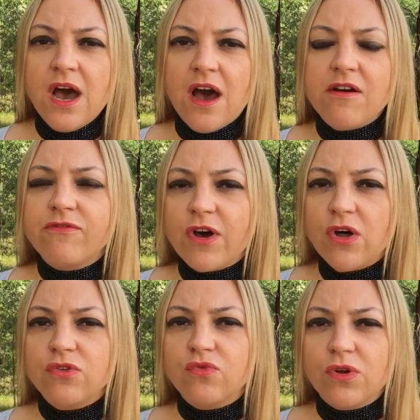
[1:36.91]
I
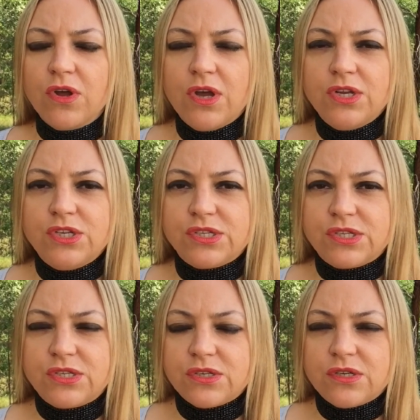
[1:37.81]
felt
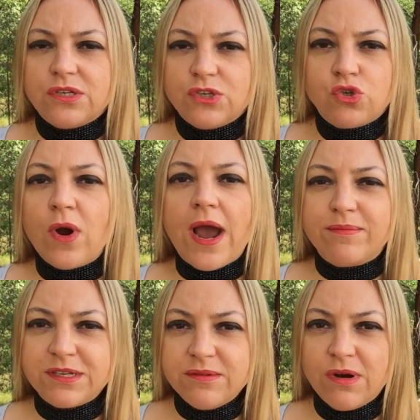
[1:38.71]
just
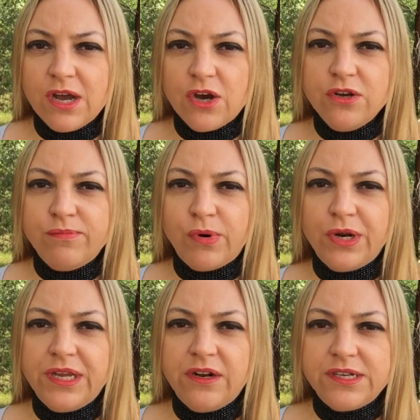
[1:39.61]
trapped in my own body and I